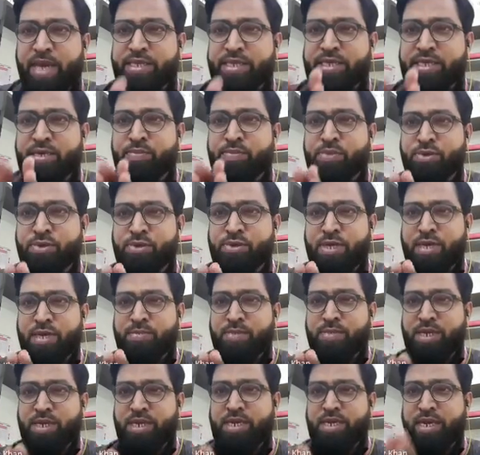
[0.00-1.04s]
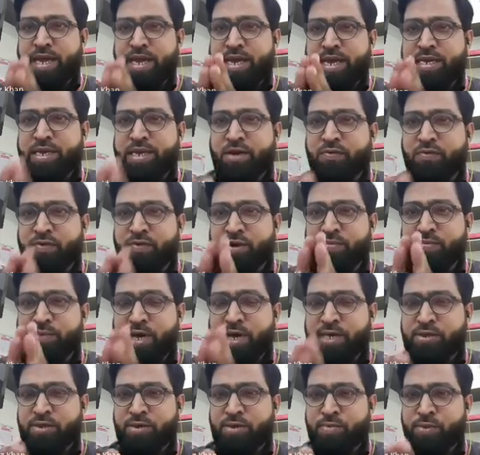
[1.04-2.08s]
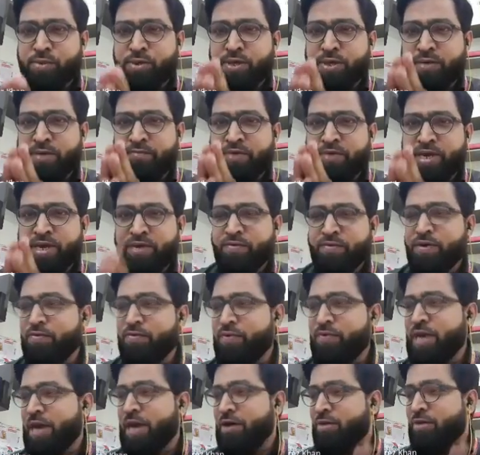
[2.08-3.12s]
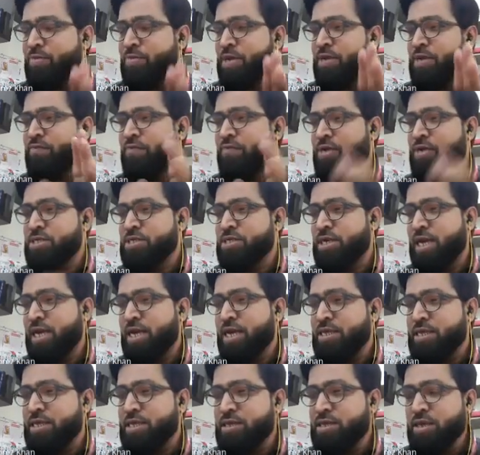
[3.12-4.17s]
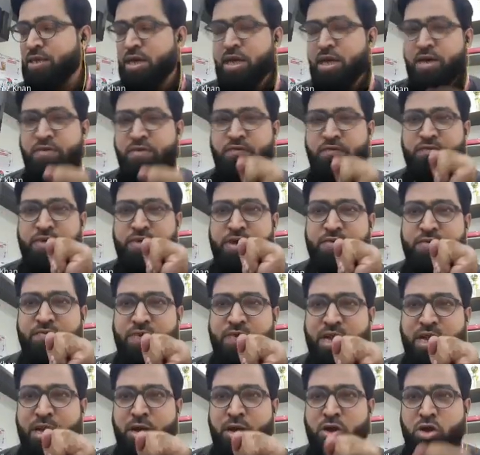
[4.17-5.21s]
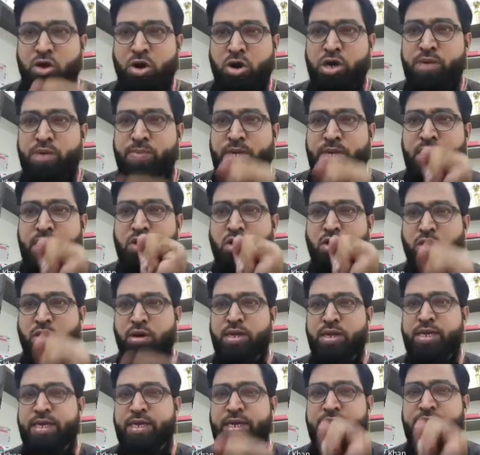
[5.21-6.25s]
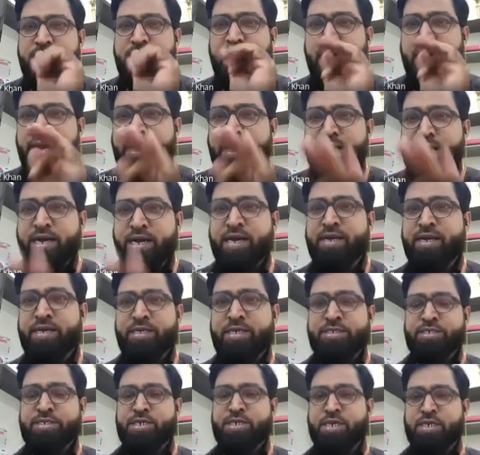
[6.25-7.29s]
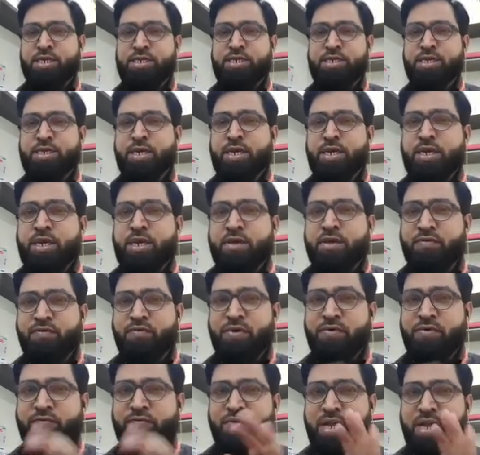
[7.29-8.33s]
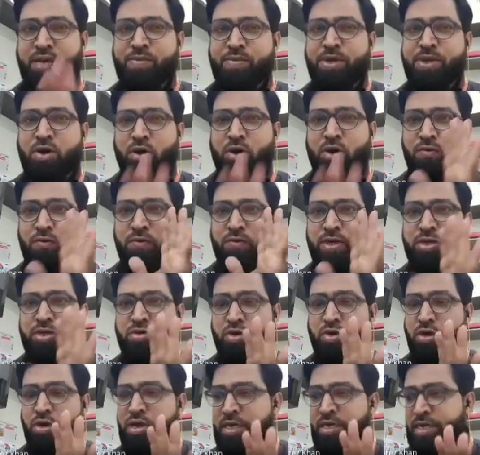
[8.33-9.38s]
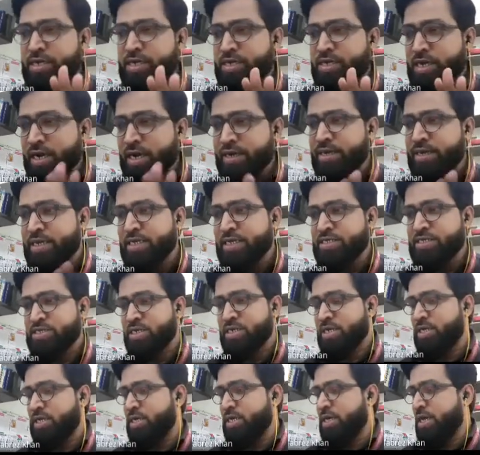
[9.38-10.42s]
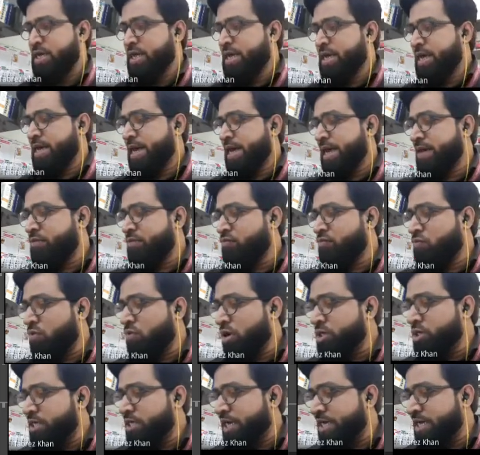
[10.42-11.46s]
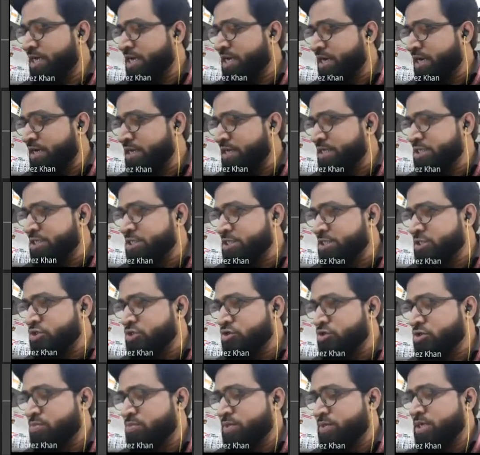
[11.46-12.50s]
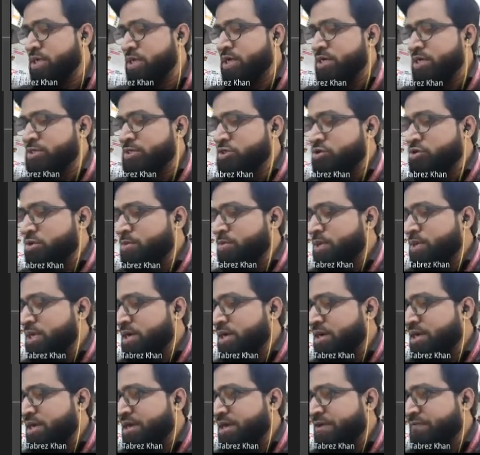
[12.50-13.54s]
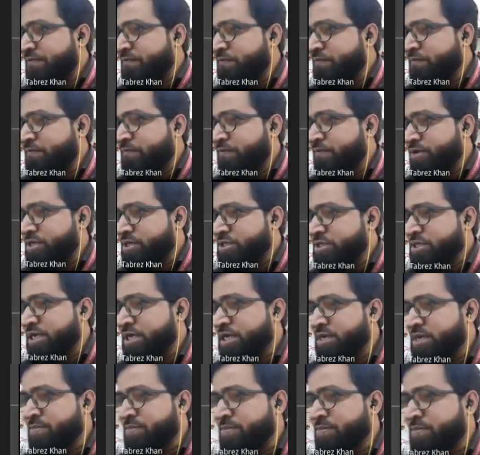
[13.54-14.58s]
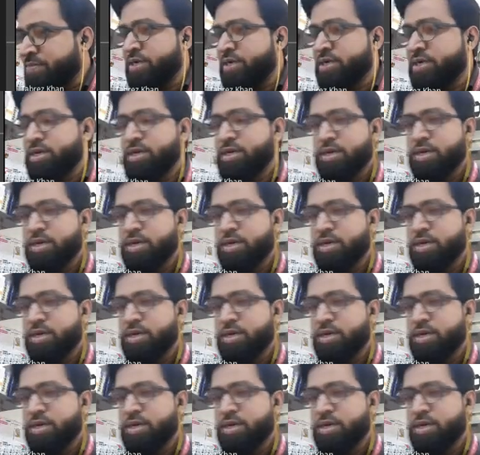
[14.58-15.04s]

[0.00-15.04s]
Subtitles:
Python program, in any of our Python program, whenever we have a main function like this, we will not be calling it unconditional. We will be always calling it conditionally. And what that condition should be, it should be a if statement.